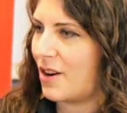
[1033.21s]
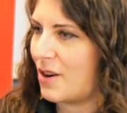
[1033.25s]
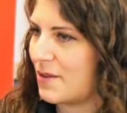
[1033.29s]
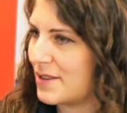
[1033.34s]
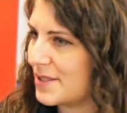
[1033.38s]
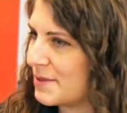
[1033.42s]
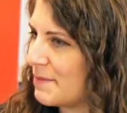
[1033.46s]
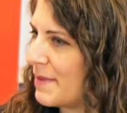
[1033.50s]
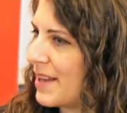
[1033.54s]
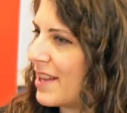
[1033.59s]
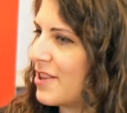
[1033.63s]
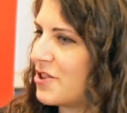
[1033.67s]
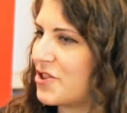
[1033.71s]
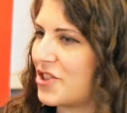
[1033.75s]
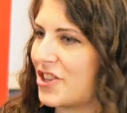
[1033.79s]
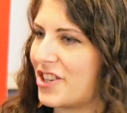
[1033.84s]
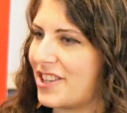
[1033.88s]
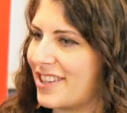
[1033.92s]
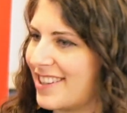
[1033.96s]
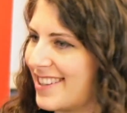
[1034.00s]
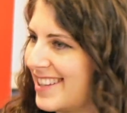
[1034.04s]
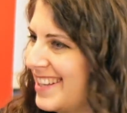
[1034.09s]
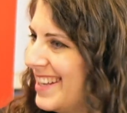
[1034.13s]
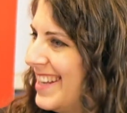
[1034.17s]
You're always making
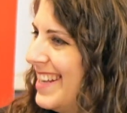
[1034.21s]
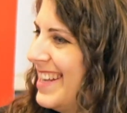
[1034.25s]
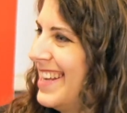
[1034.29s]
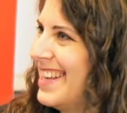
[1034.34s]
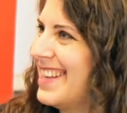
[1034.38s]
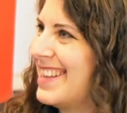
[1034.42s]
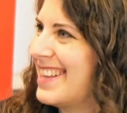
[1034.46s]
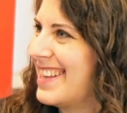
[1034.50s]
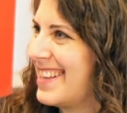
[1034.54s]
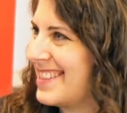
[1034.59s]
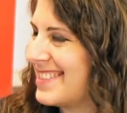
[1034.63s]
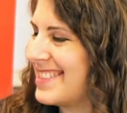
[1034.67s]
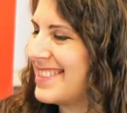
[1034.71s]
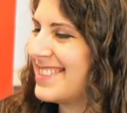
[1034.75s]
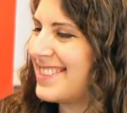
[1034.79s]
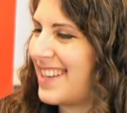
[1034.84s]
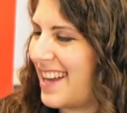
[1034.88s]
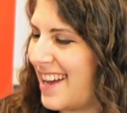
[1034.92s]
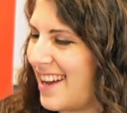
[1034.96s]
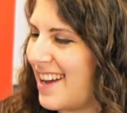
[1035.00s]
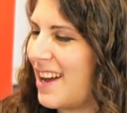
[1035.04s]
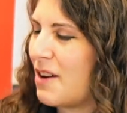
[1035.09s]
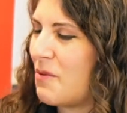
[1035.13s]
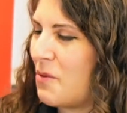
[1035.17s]
sure to.
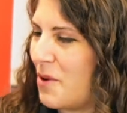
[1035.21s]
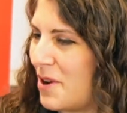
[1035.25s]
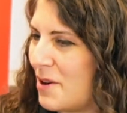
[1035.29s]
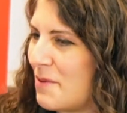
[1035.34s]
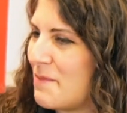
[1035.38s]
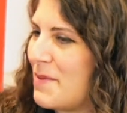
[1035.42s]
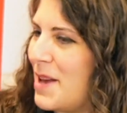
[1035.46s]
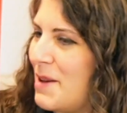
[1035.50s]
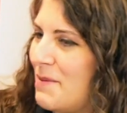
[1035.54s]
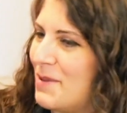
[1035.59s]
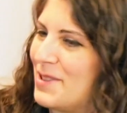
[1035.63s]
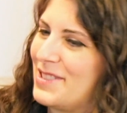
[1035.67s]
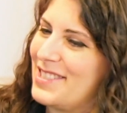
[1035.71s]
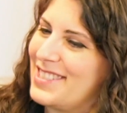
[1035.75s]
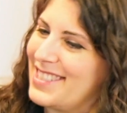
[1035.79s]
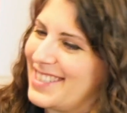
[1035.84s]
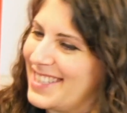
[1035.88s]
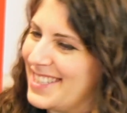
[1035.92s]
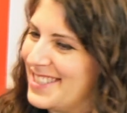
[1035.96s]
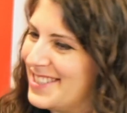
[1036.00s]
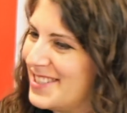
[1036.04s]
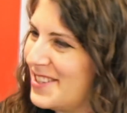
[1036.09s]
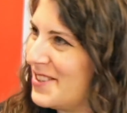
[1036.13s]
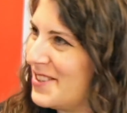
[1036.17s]
I want to be able
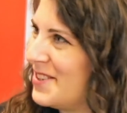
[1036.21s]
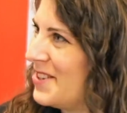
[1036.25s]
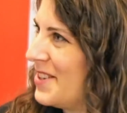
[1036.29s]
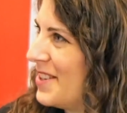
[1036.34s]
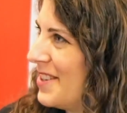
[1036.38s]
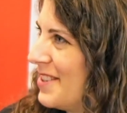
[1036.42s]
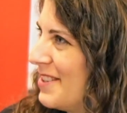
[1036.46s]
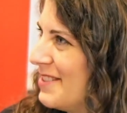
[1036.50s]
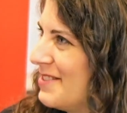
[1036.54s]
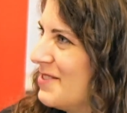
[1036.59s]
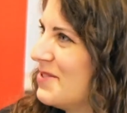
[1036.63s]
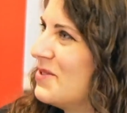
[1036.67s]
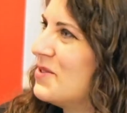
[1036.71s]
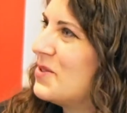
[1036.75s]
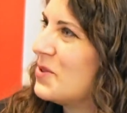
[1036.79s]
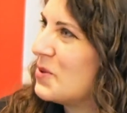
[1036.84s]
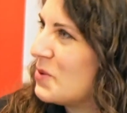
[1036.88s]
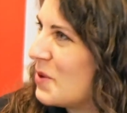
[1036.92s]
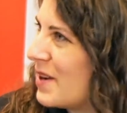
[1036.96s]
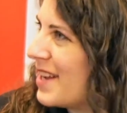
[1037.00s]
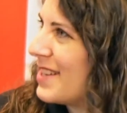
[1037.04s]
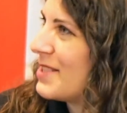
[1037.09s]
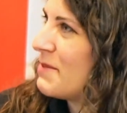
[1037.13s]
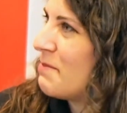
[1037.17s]
to continue to
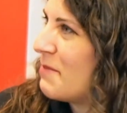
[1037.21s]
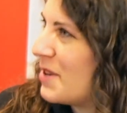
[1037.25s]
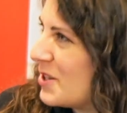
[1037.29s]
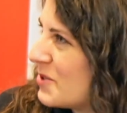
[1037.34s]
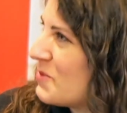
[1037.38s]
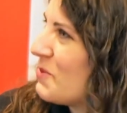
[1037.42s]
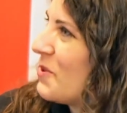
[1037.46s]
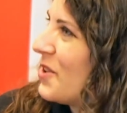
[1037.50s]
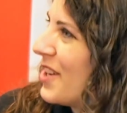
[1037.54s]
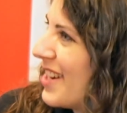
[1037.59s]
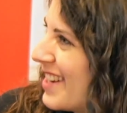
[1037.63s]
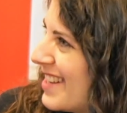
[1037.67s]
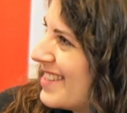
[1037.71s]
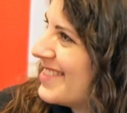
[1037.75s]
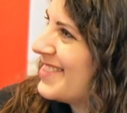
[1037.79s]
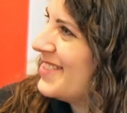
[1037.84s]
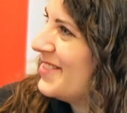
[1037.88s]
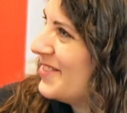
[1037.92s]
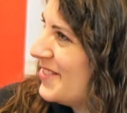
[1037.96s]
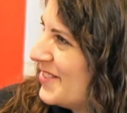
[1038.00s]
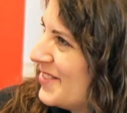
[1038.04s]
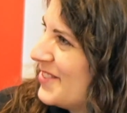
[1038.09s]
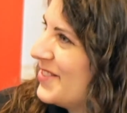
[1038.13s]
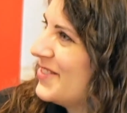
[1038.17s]
do as much work as
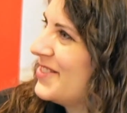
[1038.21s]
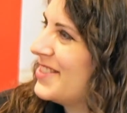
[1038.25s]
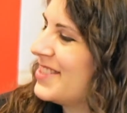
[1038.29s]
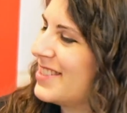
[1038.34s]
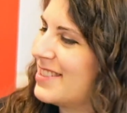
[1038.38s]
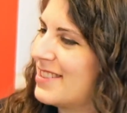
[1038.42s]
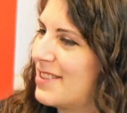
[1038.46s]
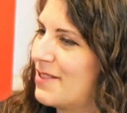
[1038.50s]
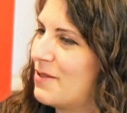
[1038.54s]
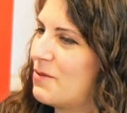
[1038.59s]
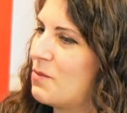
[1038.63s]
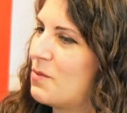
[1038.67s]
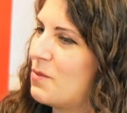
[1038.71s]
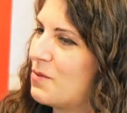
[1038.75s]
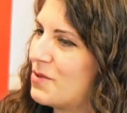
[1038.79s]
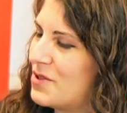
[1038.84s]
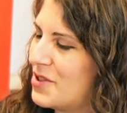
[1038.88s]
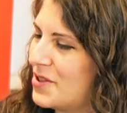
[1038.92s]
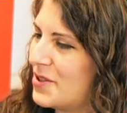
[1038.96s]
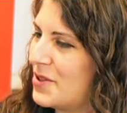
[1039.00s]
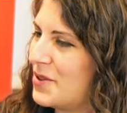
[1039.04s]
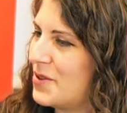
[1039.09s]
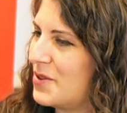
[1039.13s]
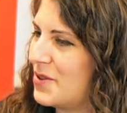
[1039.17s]
you do
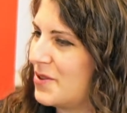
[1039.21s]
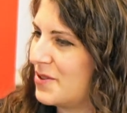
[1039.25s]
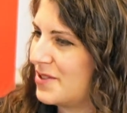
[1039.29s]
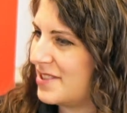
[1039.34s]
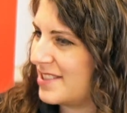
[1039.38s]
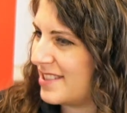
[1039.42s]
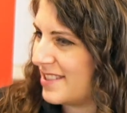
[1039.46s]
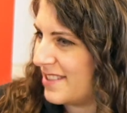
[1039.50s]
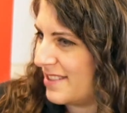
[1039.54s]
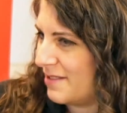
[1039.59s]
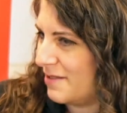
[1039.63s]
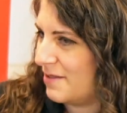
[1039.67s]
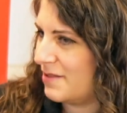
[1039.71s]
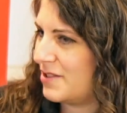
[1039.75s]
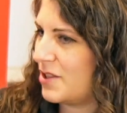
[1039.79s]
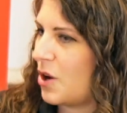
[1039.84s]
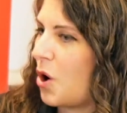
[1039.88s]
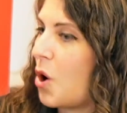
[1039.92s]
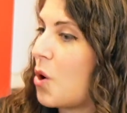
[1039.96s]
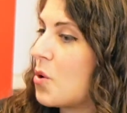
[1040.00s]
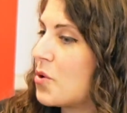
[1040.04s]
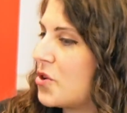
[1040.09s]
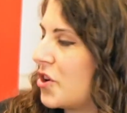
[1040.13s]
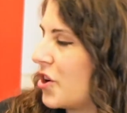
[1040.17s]
to
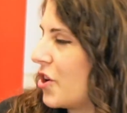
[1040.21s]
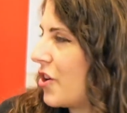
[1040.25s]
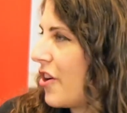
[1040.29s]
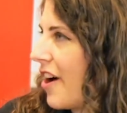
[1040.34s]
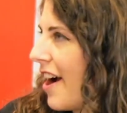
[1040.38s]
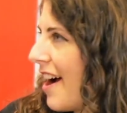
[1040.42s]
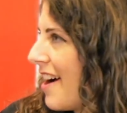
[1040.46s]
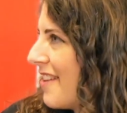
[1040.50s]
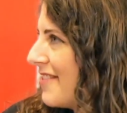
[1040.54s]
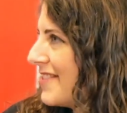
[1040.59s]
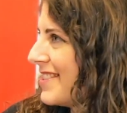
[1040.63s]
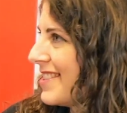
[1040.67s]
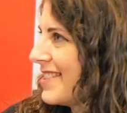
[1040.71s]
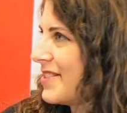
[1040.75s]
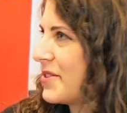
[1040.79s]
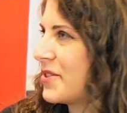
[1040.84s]
hone your craft.